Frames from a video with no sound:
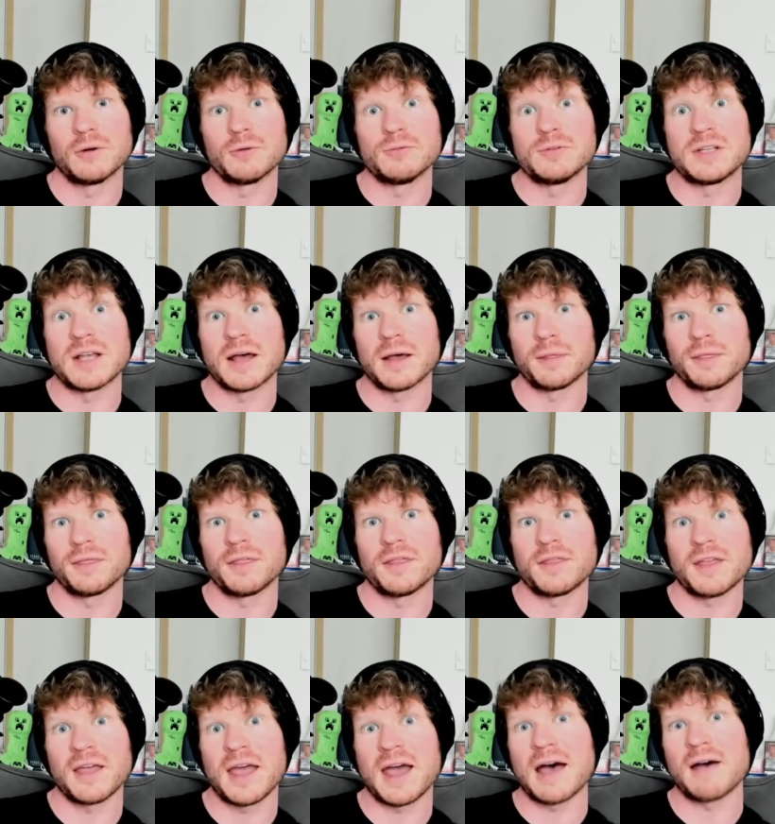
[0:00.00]
death that
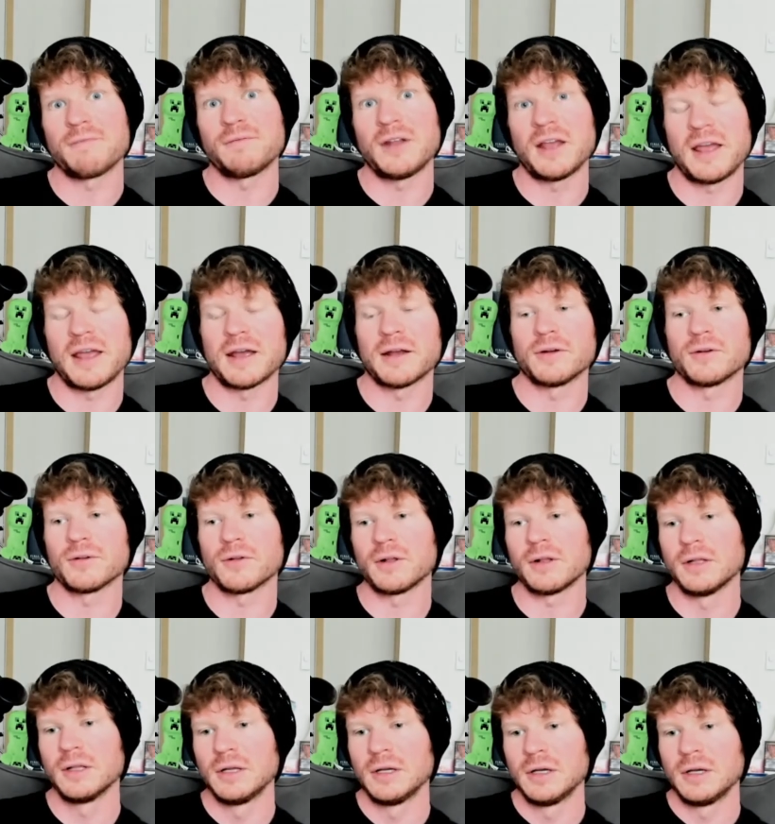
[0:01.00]
they have to handle
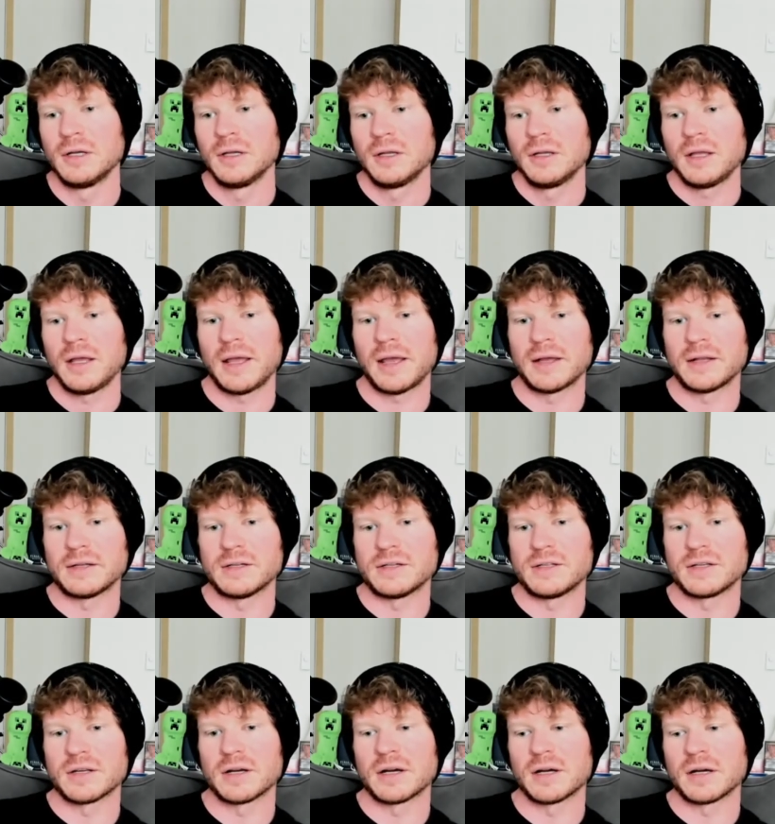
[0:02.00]
and
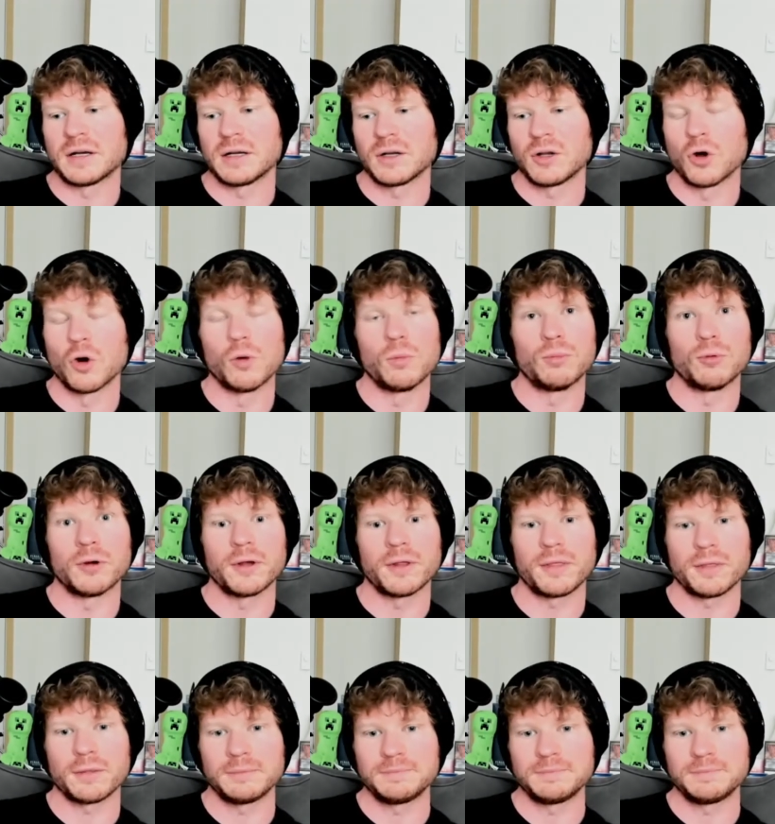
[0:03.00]
cope with.